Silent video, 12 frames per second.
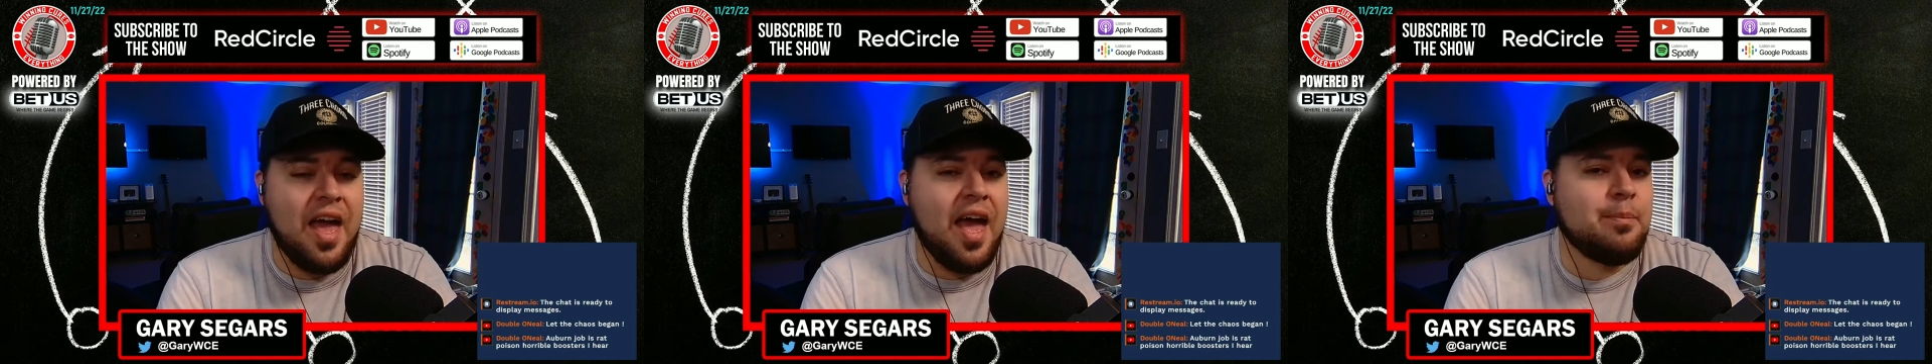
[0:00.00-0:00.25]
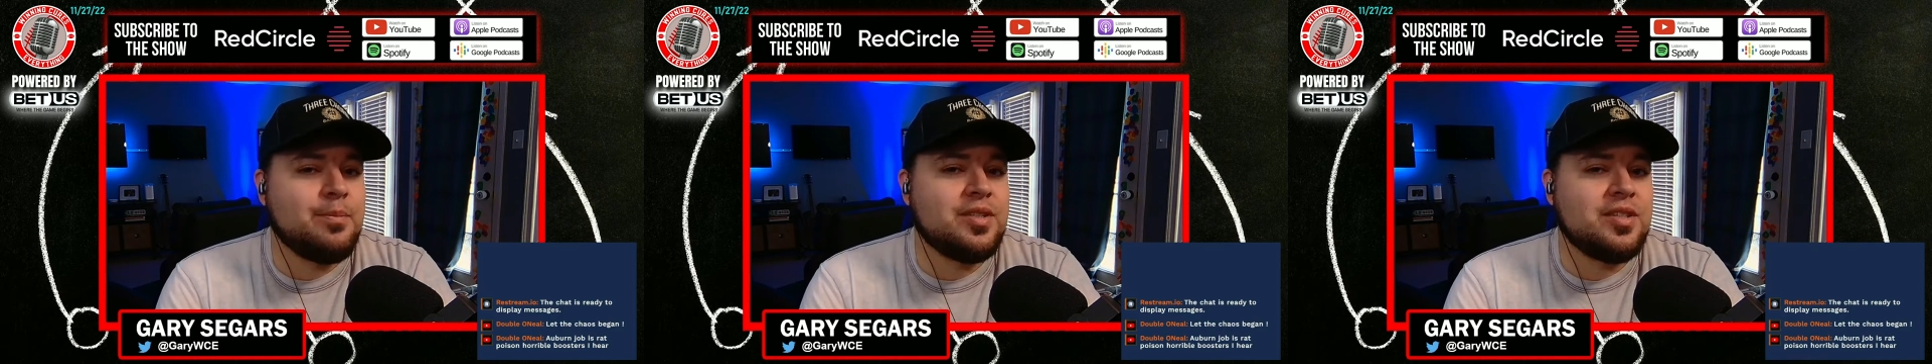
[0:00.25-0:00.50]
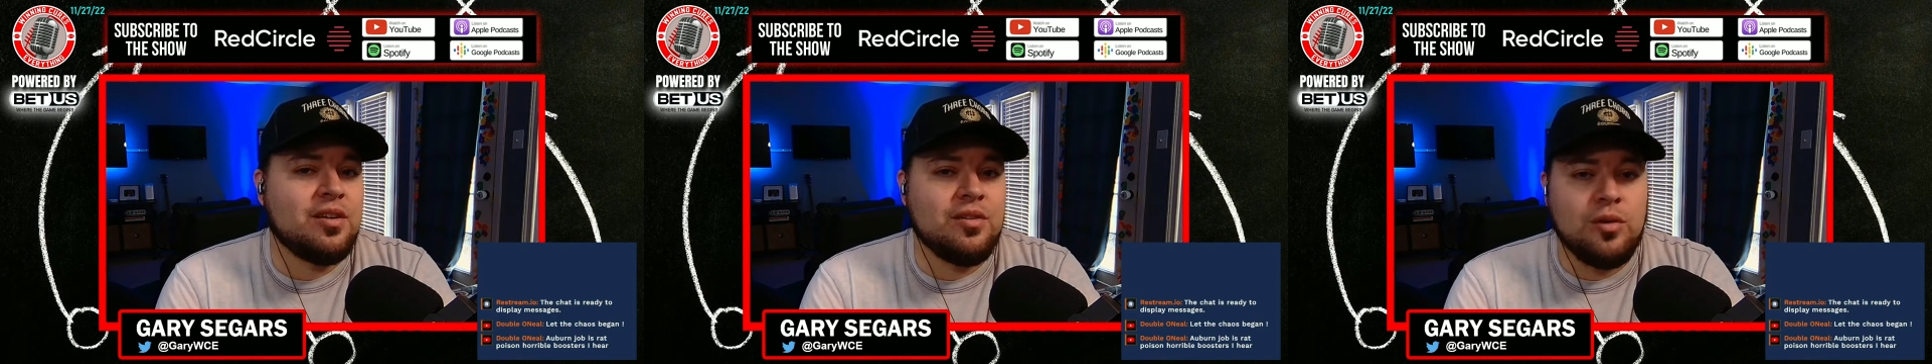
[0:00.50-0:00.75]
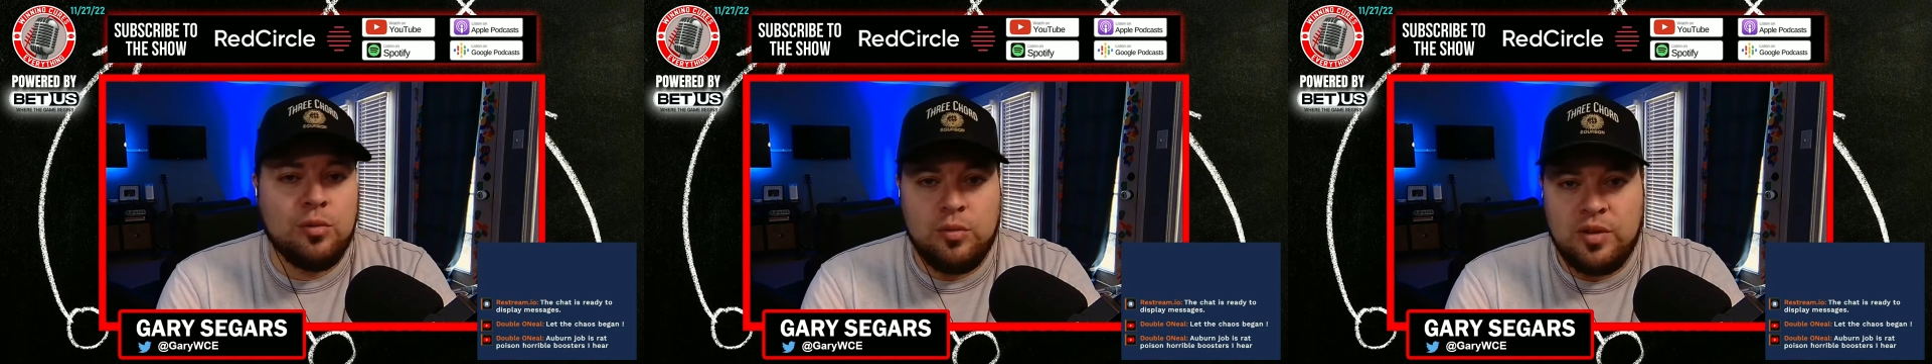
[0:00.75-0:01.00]

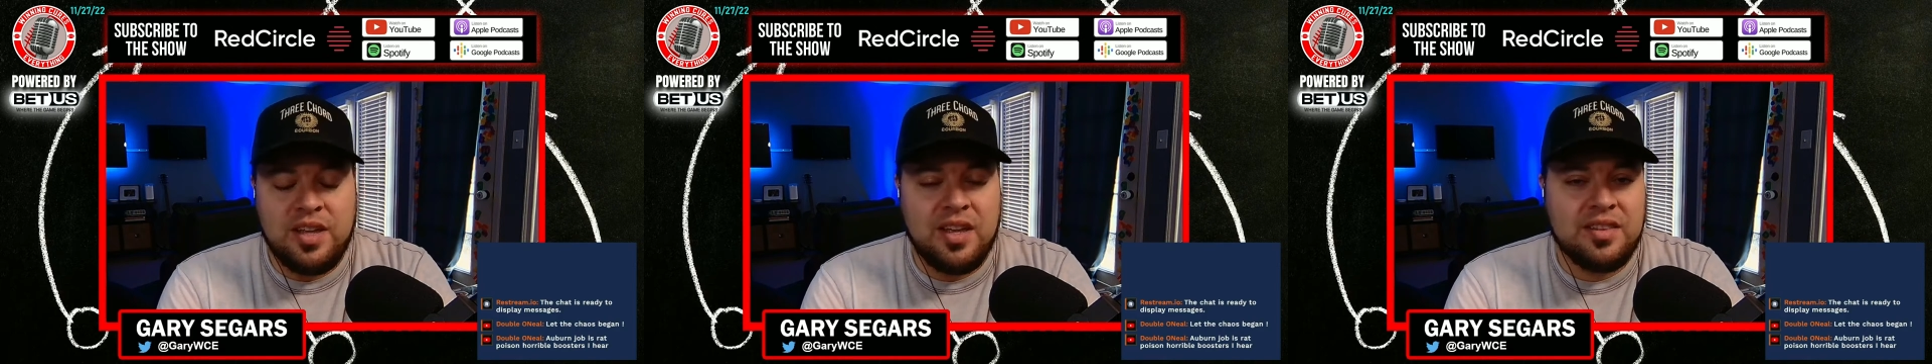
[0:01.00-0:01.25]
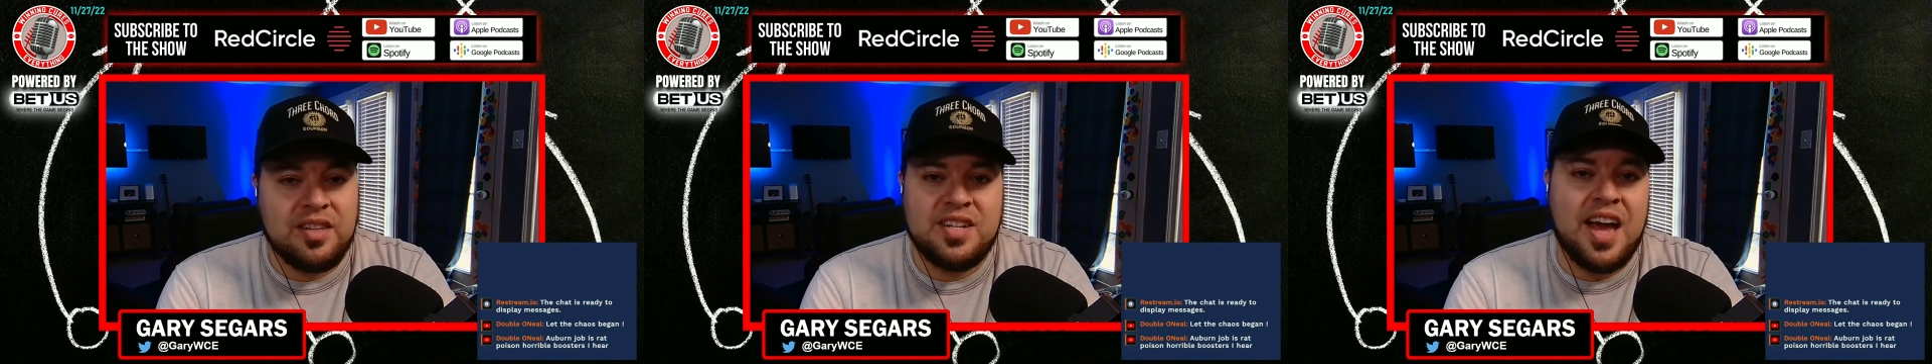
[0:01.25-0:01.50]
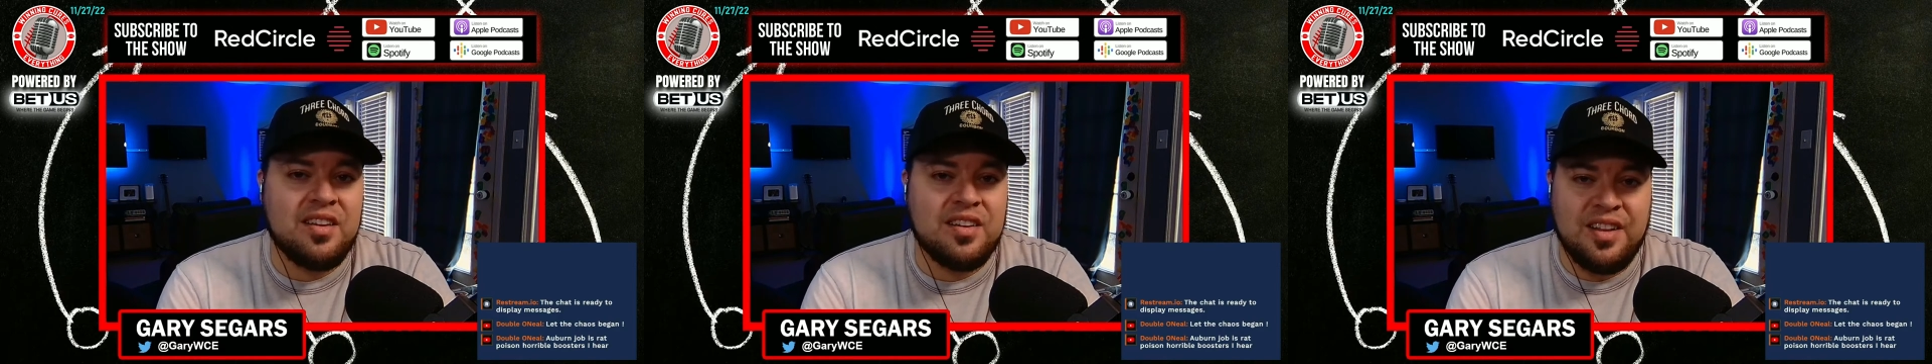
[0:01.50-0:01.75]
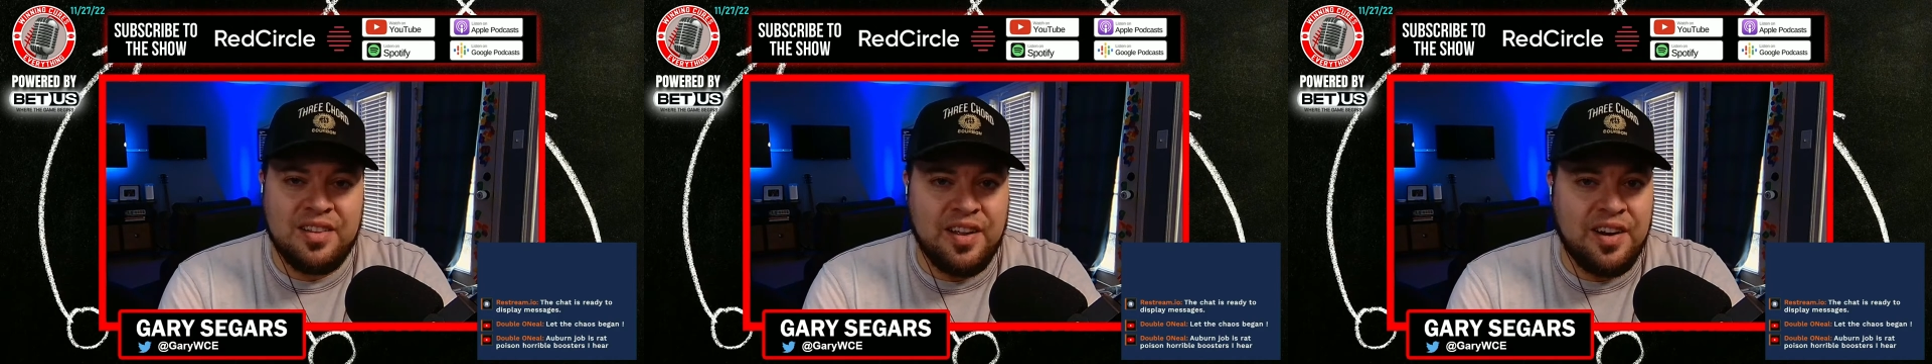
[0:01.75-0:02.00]
absolutely get the
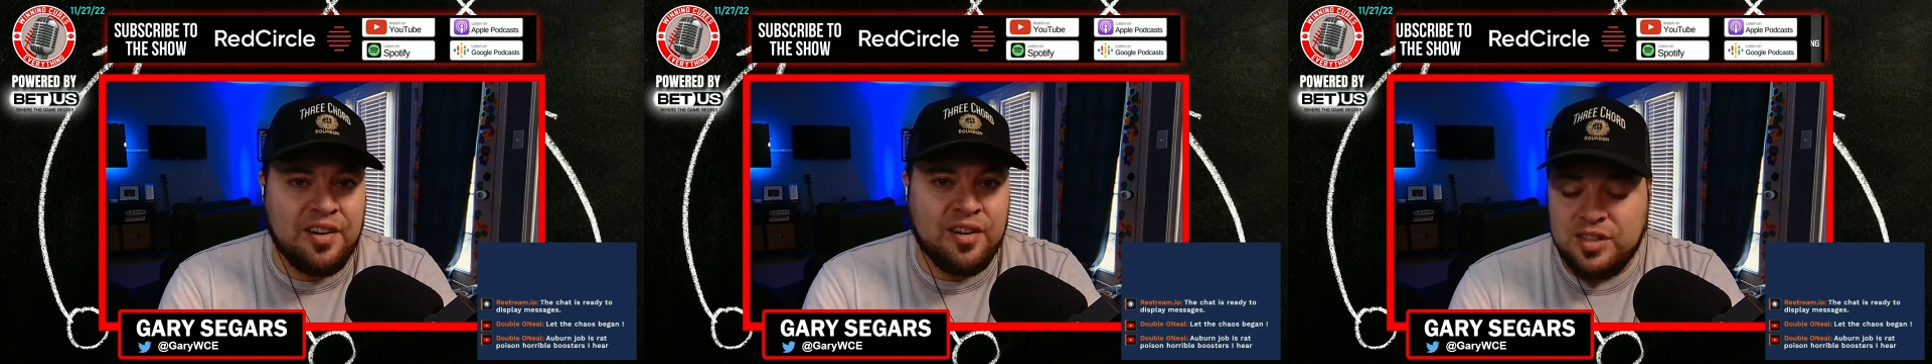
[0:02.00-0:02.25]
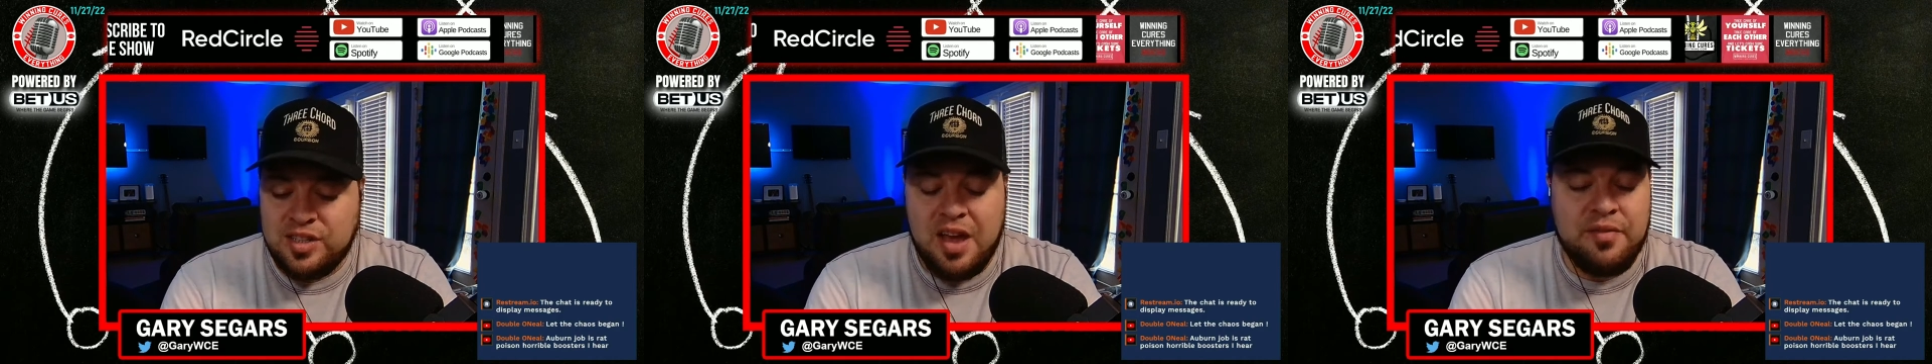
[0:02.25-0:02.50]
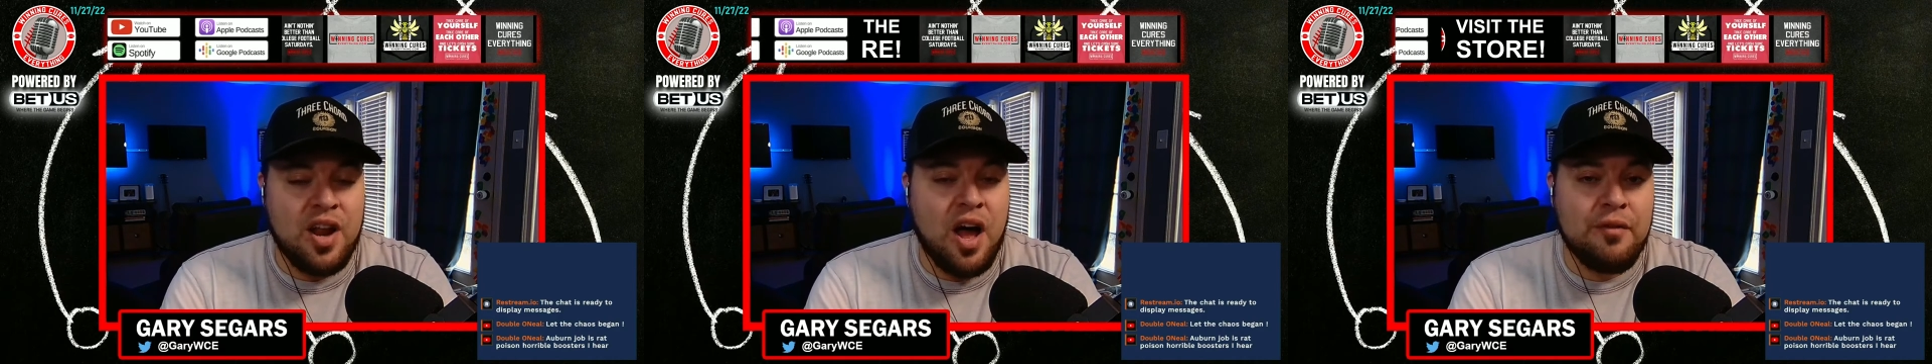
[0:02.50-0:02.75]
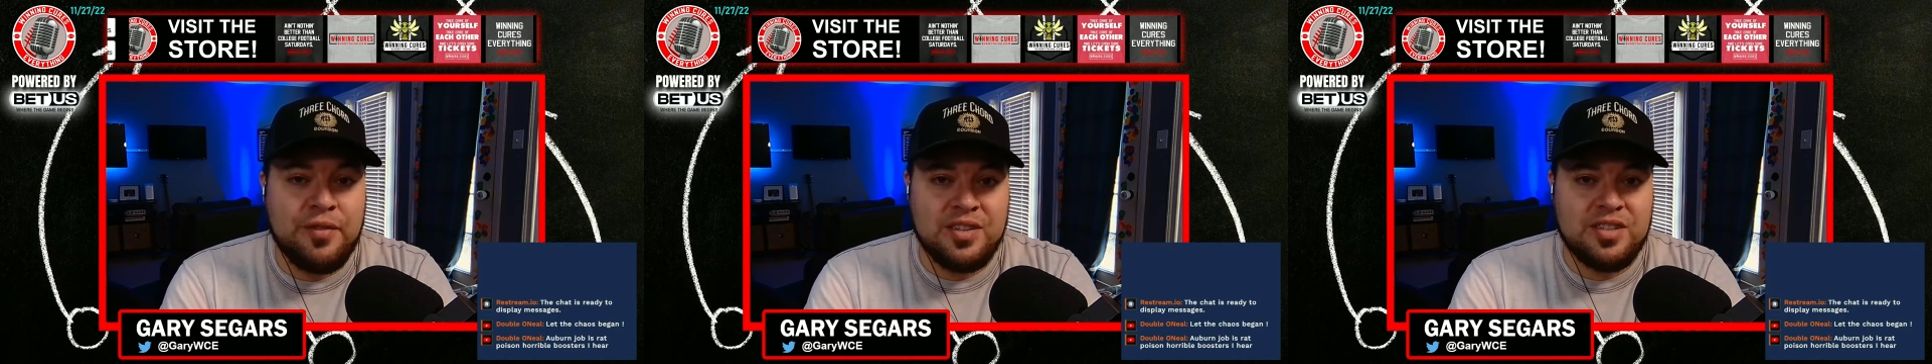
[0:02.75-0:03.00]
talent in there to have an
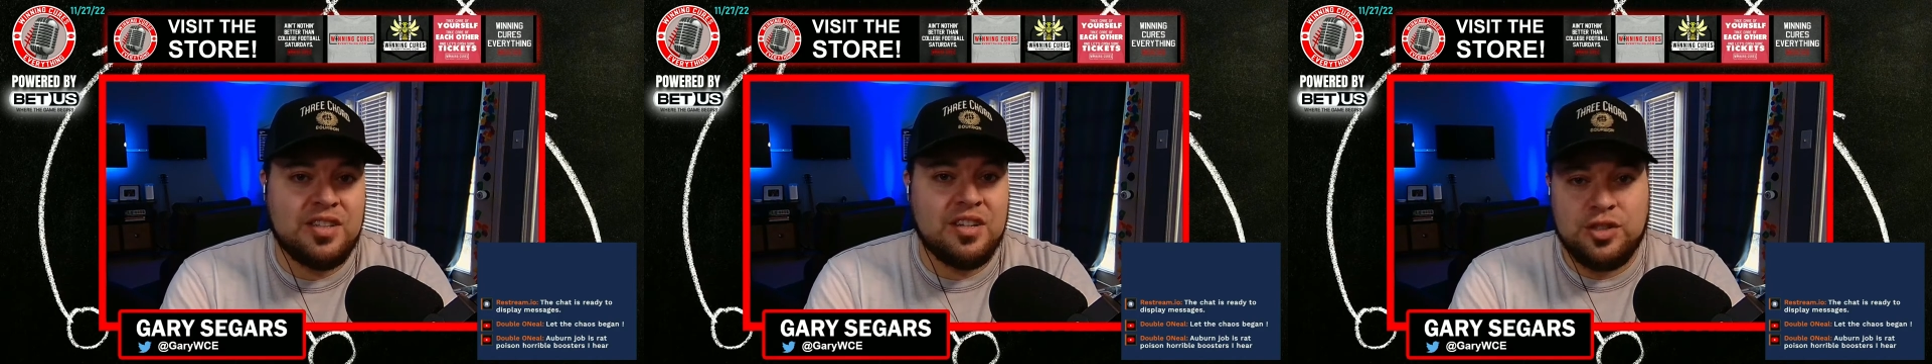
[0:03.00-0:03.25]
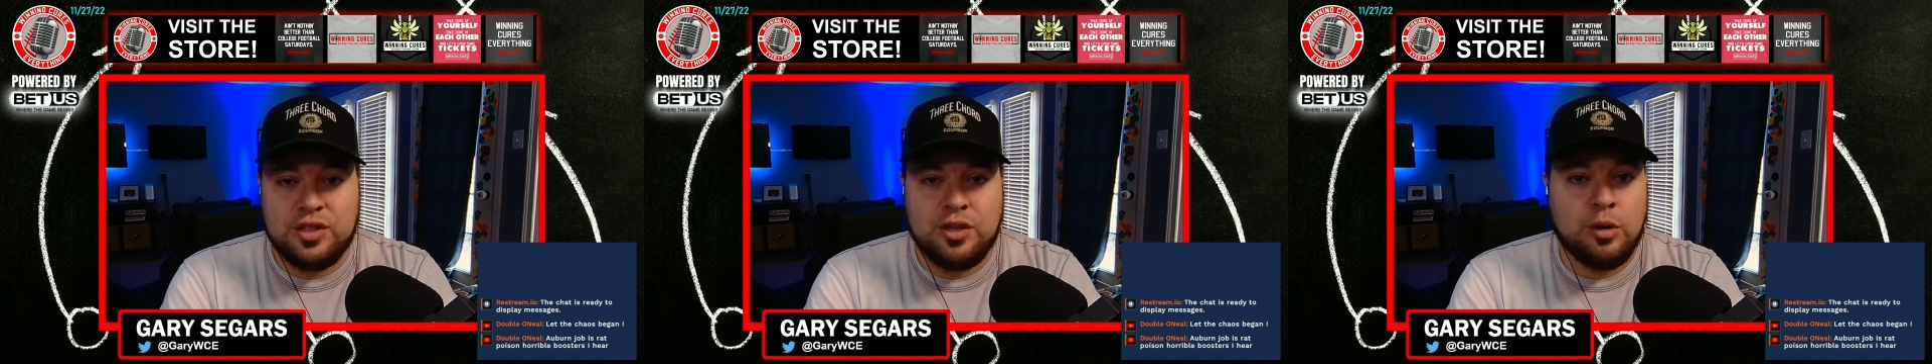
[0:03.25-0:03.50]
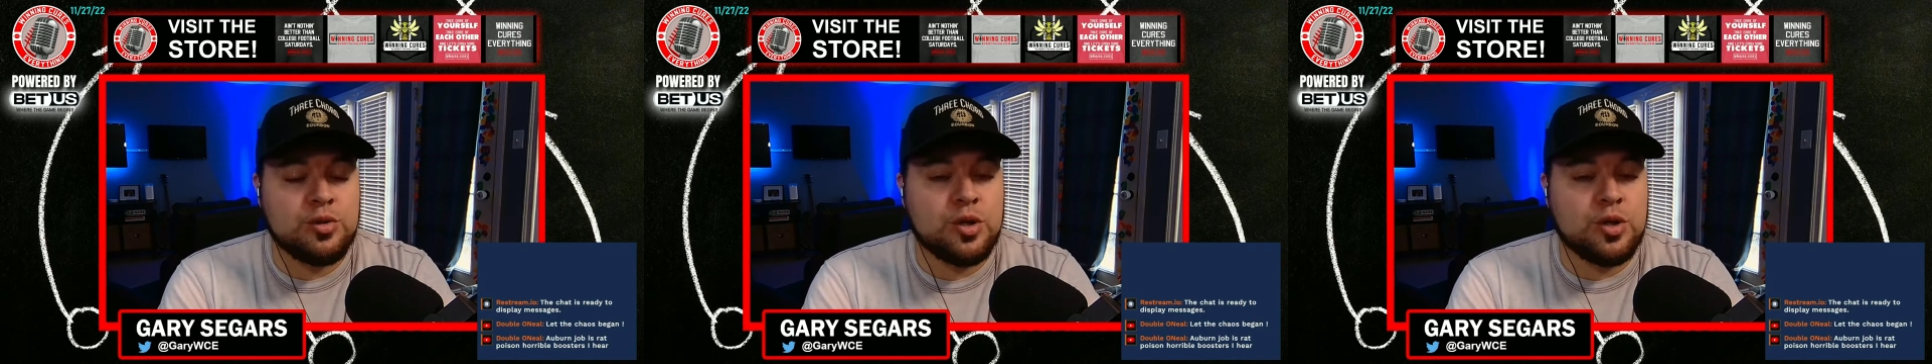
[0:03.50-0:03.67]
offense that just goes